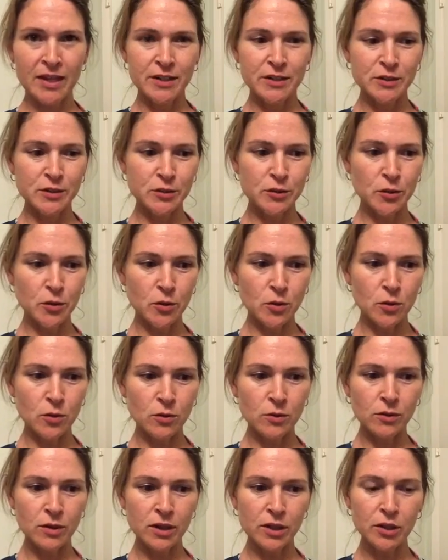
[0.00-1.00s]

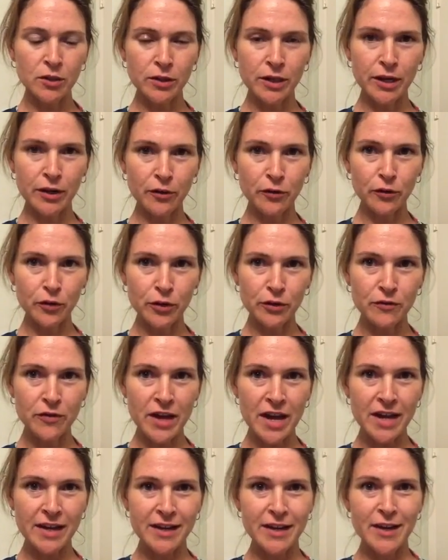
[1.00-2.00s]
So a little careful of
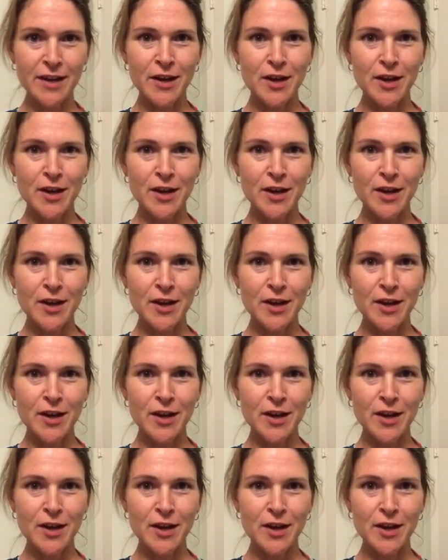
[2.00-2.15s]
that.